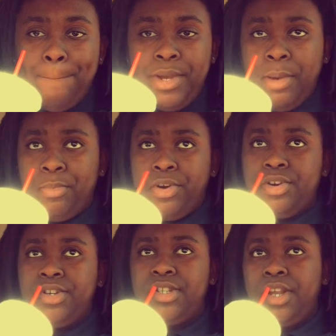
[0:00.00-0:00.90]

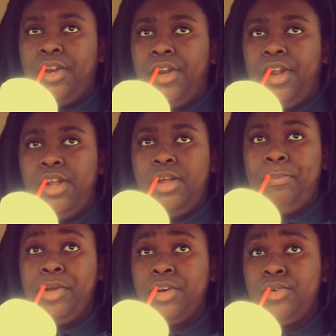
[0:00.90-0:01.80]
peppers and
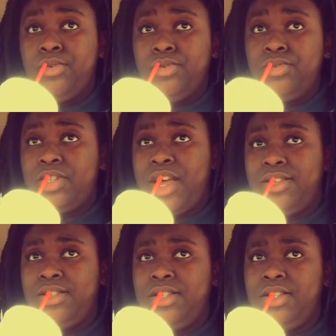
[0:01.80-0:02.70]
pickle
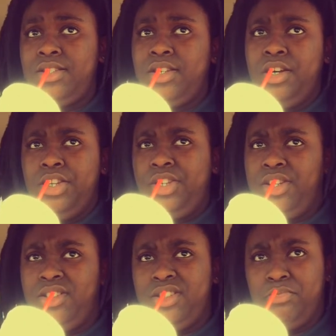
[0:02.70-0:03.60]
slices and
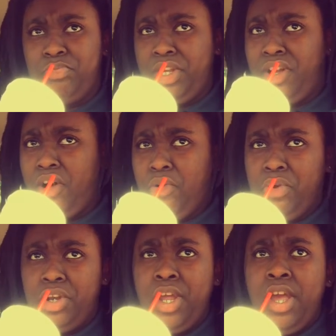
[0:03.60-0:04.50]
onions and pico
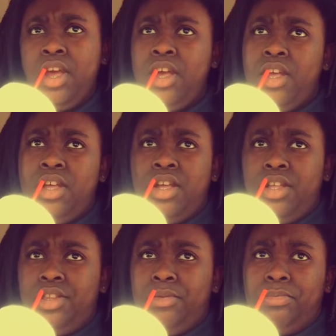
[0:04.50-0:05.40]
and
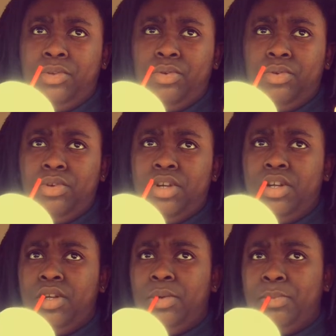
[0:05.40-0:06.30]
little
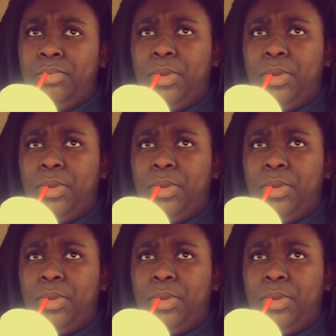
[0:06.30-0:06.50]
I